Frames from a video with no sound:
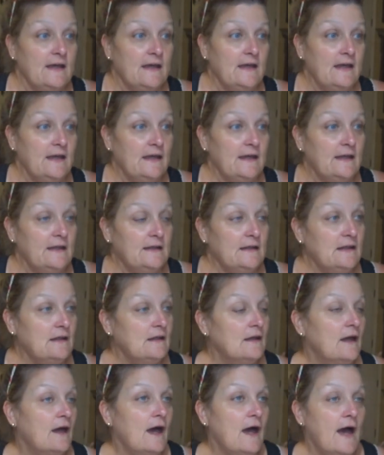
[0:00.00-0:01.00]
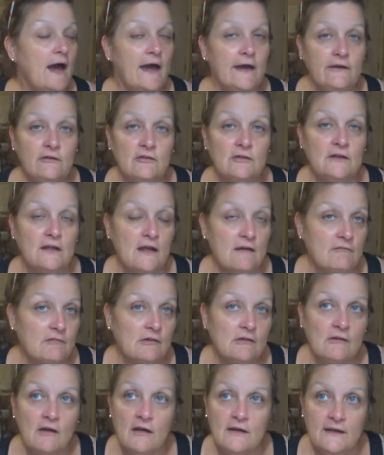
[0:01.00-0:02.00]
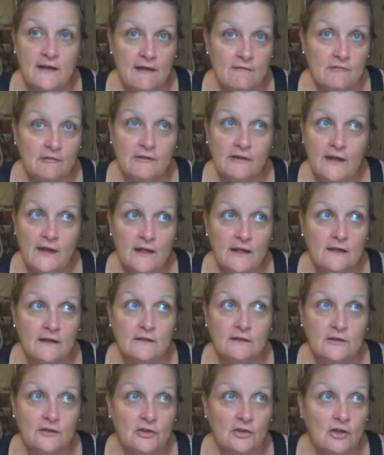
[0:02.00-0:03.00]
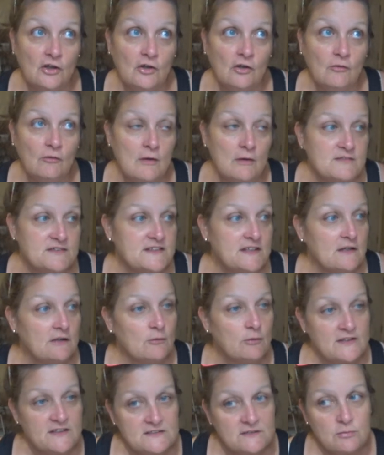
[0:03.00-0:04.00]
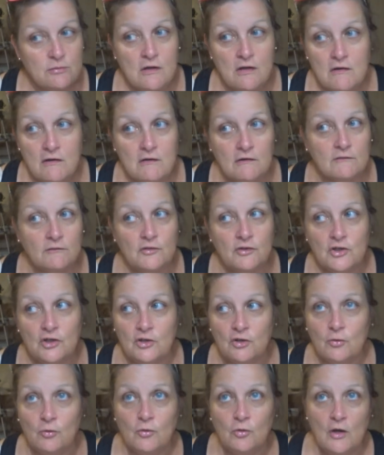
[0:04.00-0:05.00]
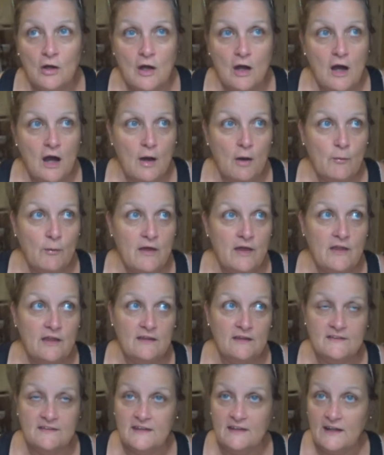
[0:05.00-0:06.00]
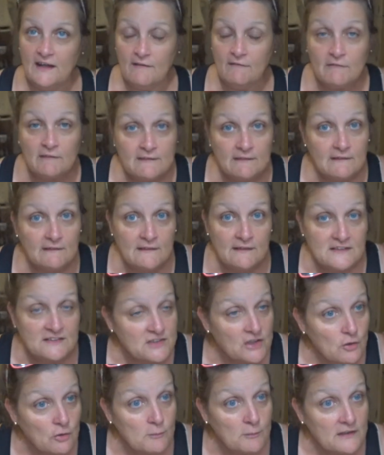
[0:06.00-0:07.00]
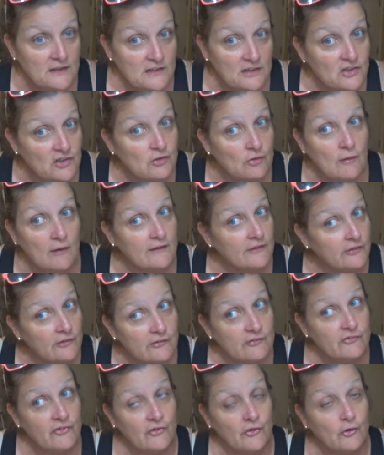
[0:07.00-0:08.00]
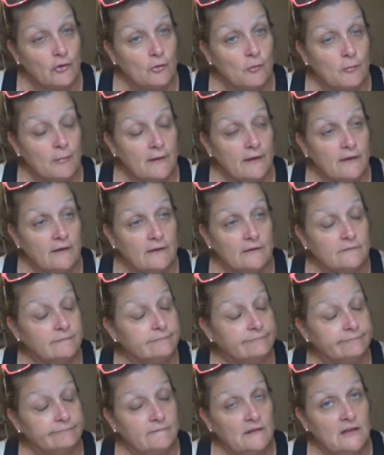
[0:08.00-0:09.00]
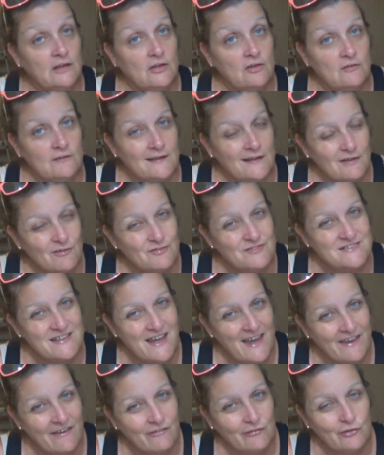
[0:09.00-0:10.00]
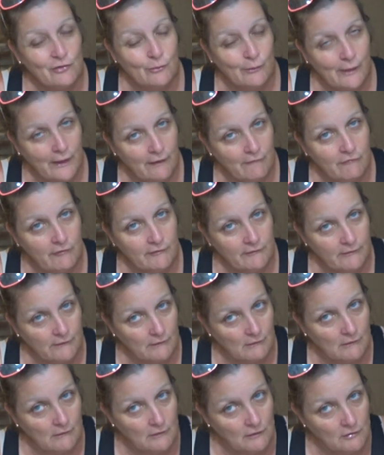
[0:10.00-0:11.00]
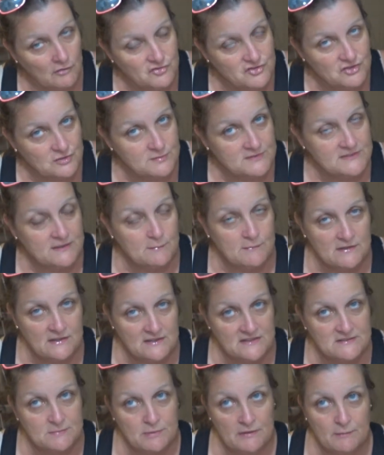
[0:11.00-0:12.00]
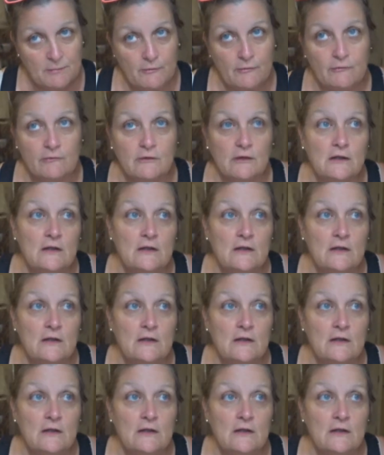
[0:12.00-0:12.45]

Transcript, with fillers: And I could never, never get it, you know. I was like, what's wrong, you know. I went and did everything they told me to do on YouTube, but you know, they don't tell you everything on YouTube, some of these people.